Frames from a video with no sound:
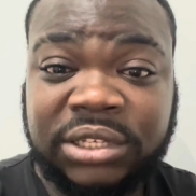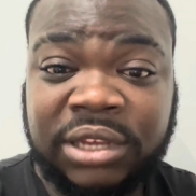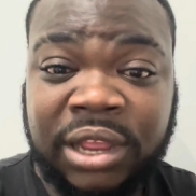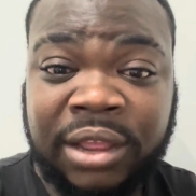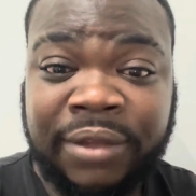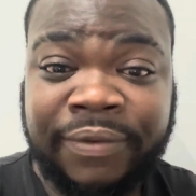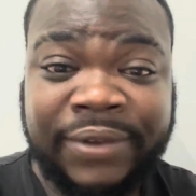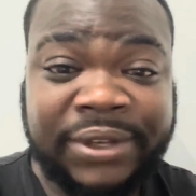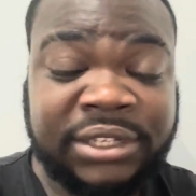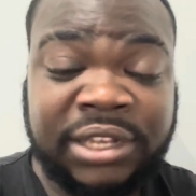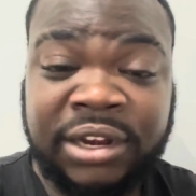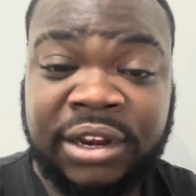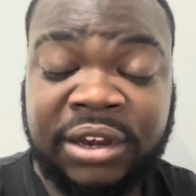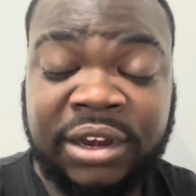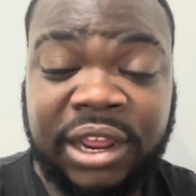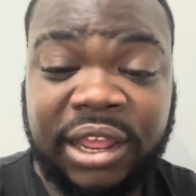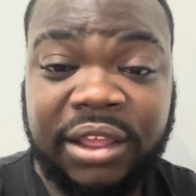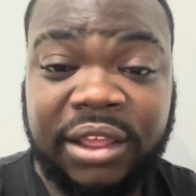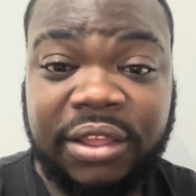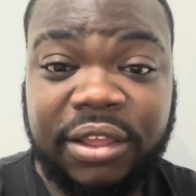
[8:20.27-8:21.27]
harvesting and
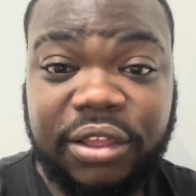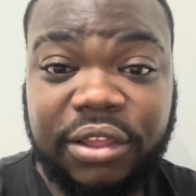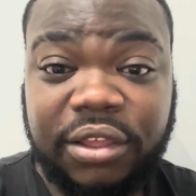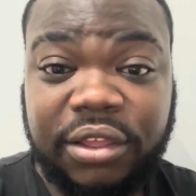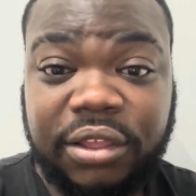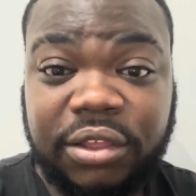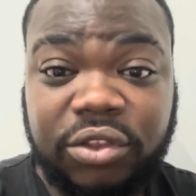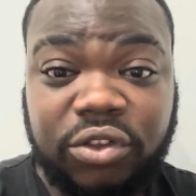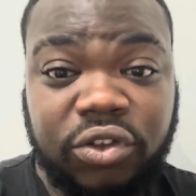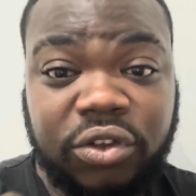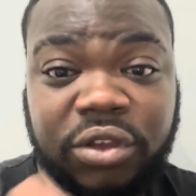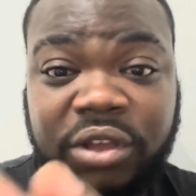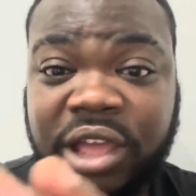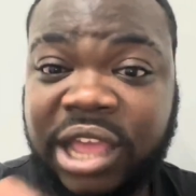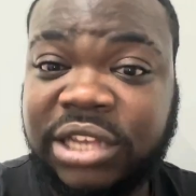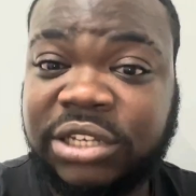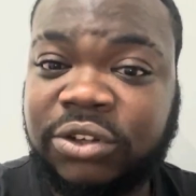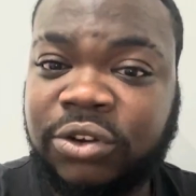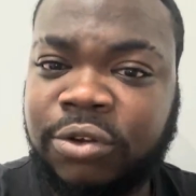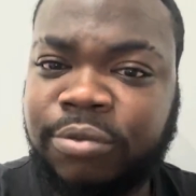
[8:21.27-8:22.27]
that, you
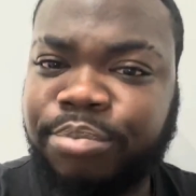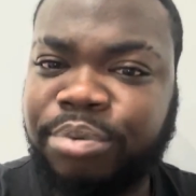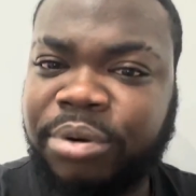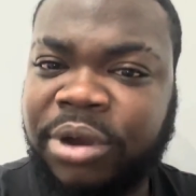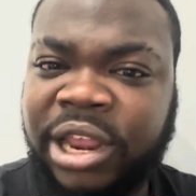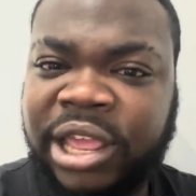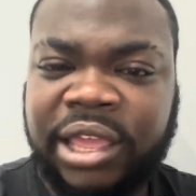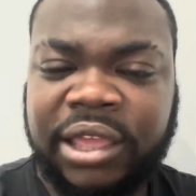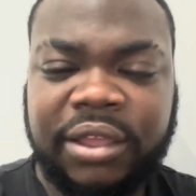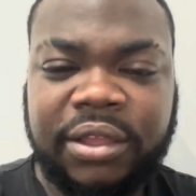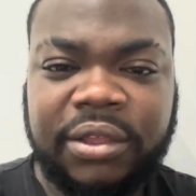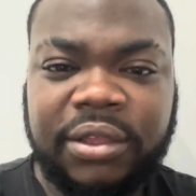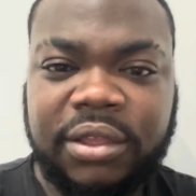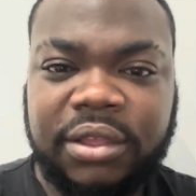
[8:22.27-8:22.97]
guys don't play.